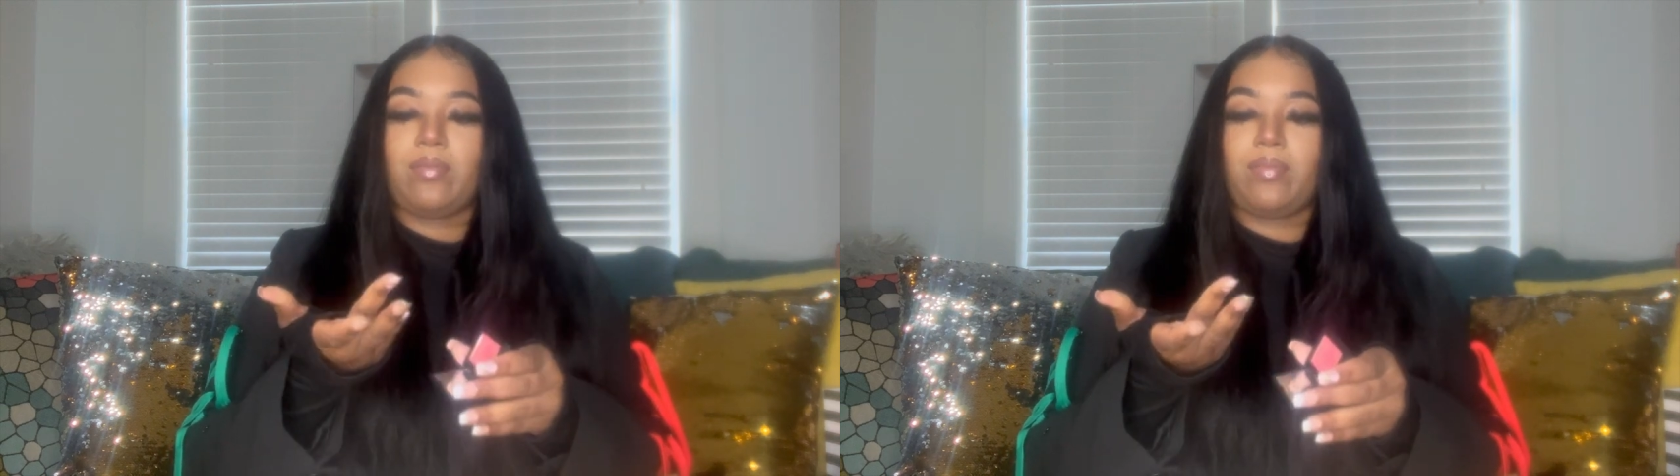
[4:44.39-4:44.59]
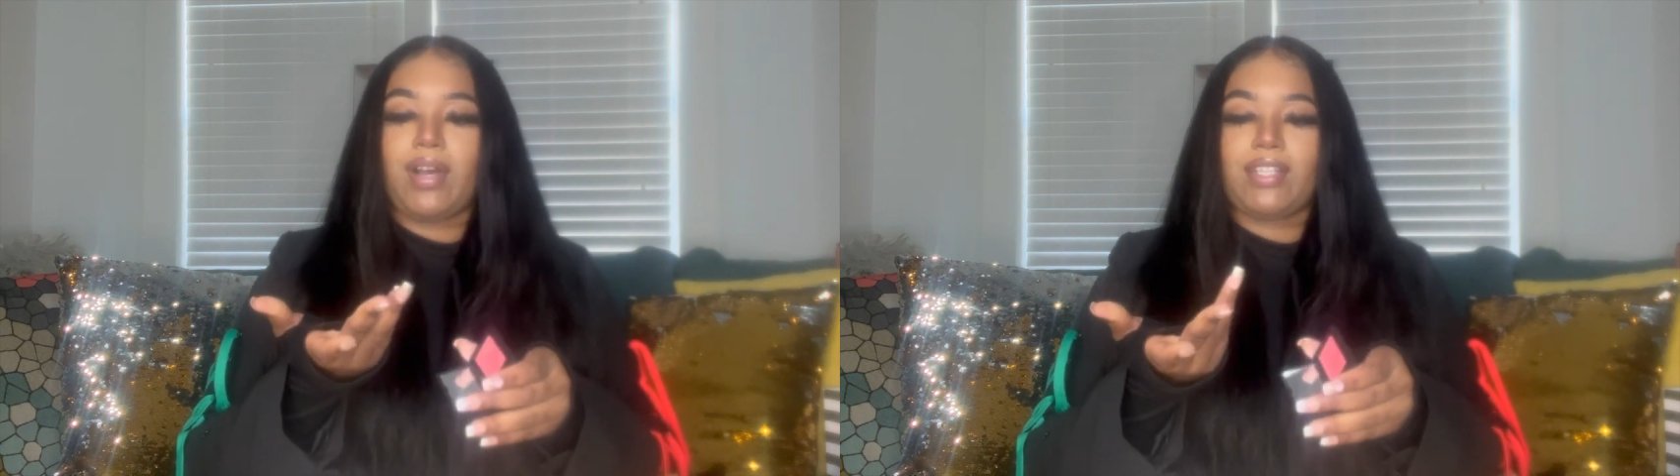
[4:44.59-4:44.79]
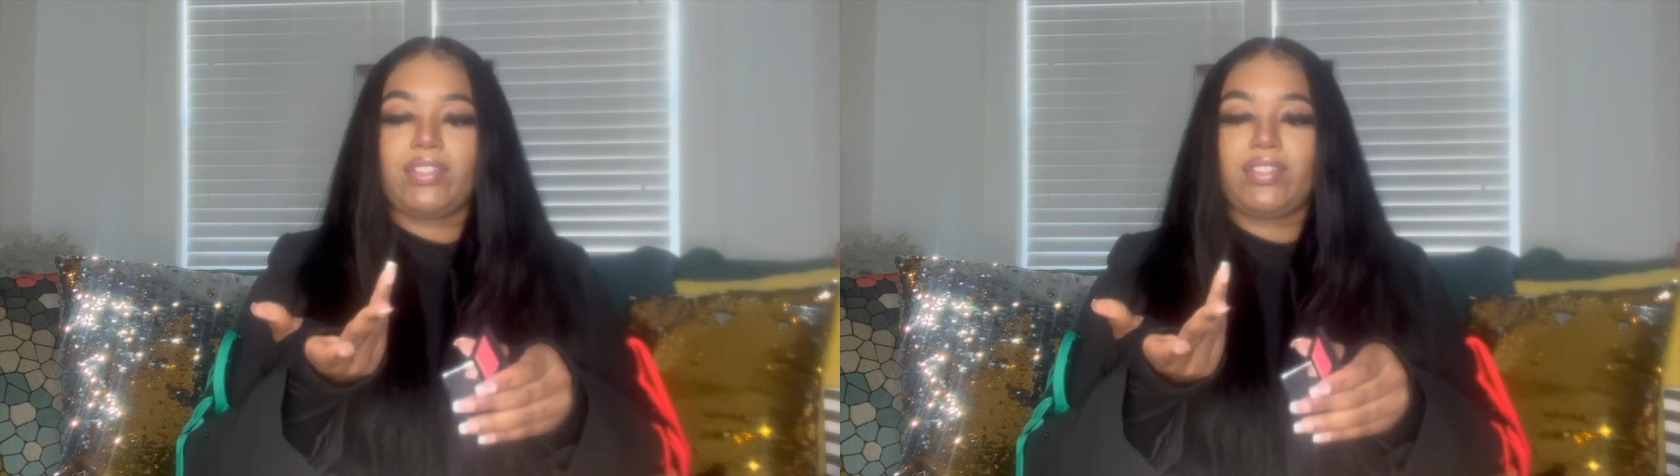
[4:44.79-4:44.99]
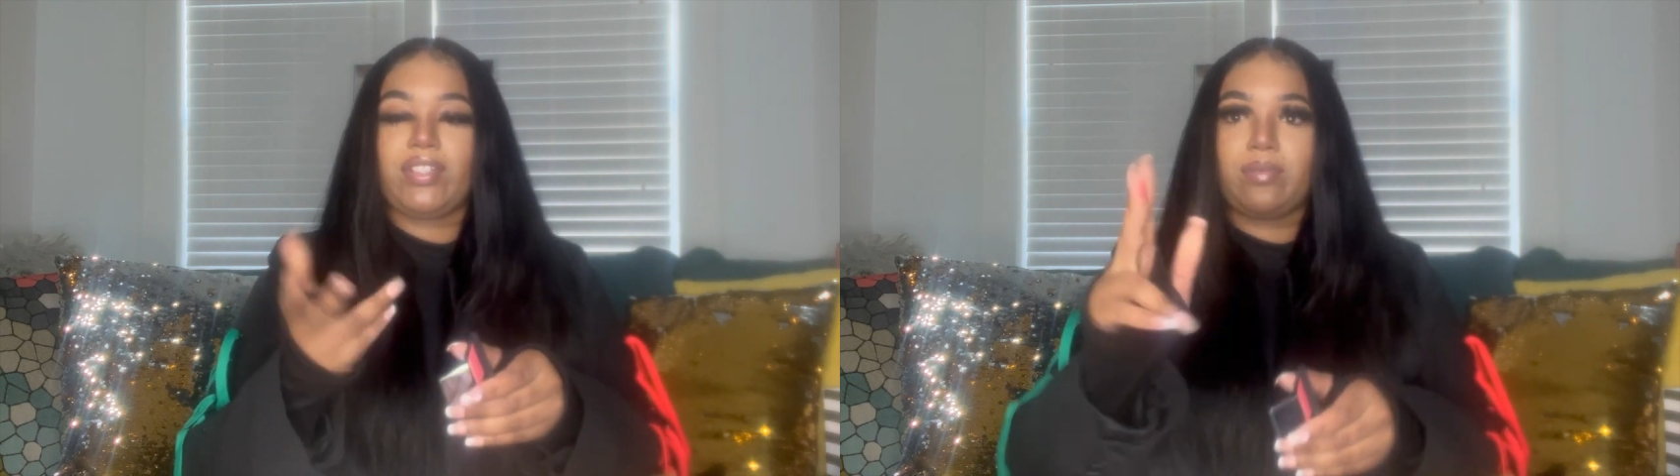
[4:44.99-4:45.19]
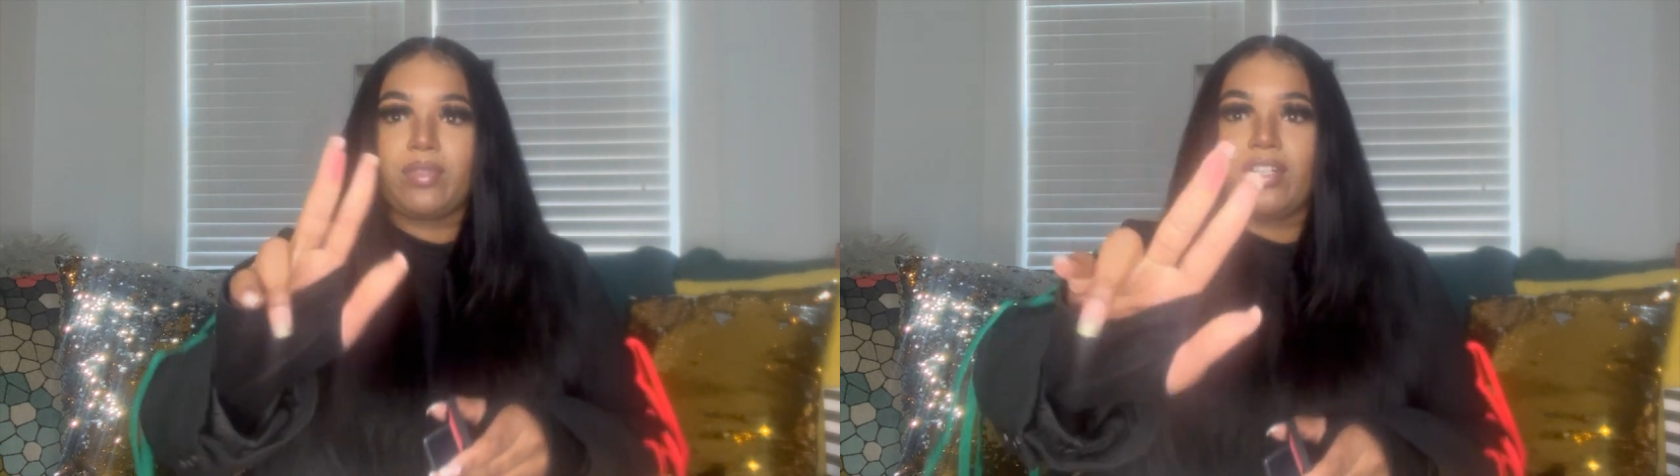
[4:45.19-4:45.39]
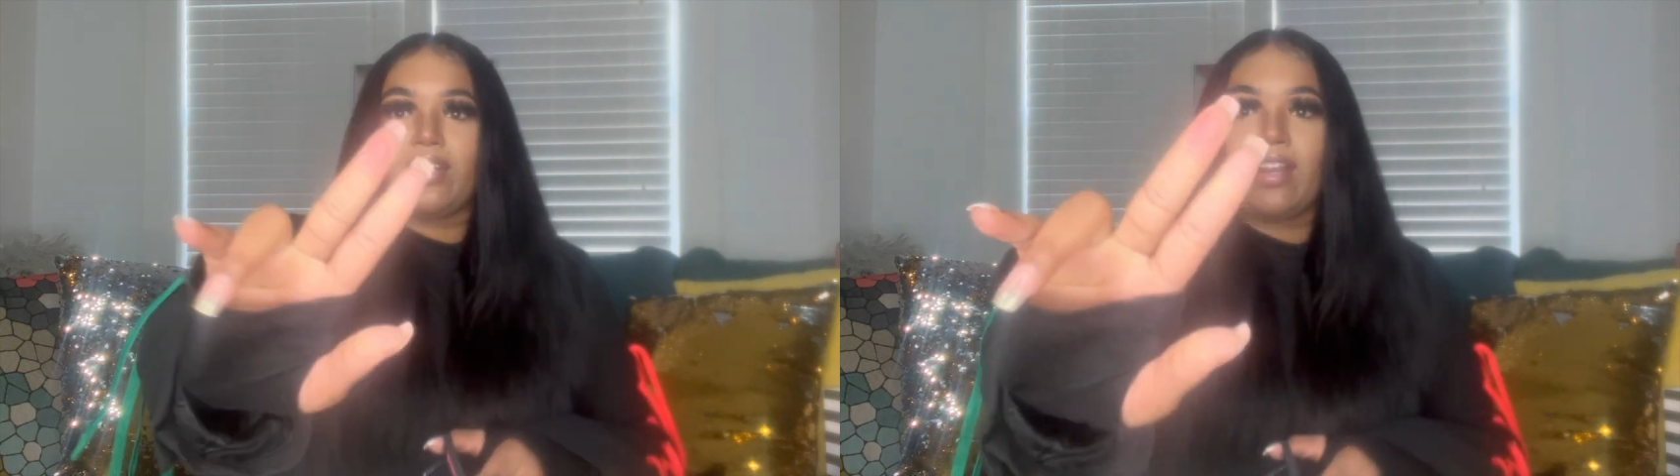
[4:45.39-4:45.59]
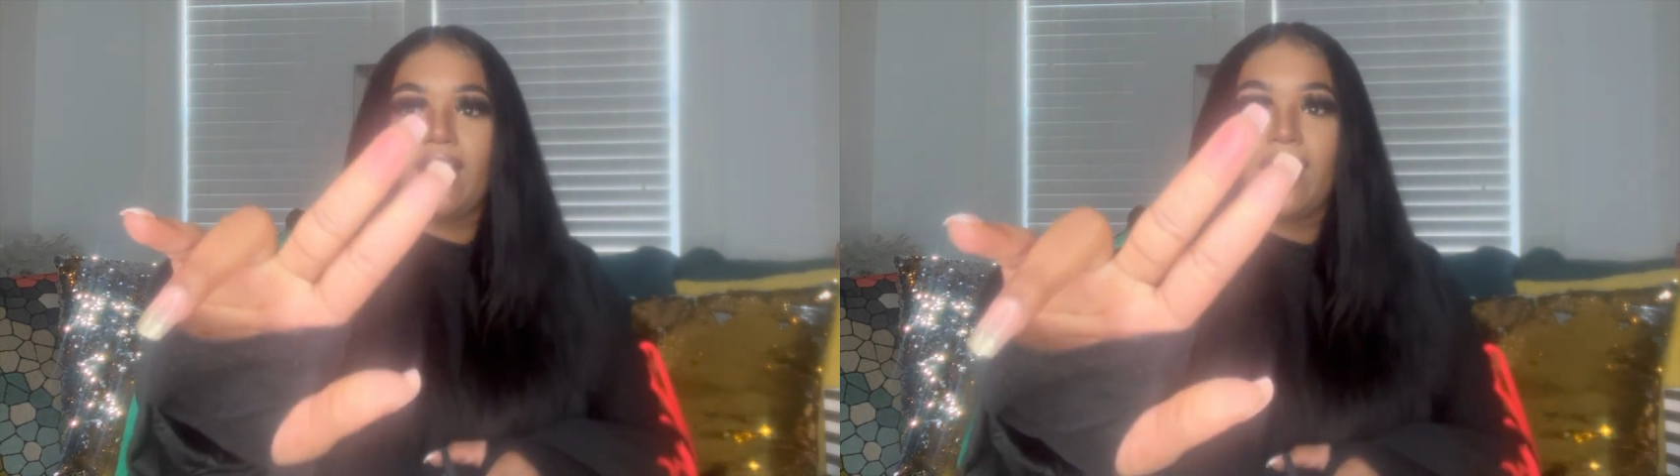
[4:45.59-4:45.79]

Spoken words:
my shimmer,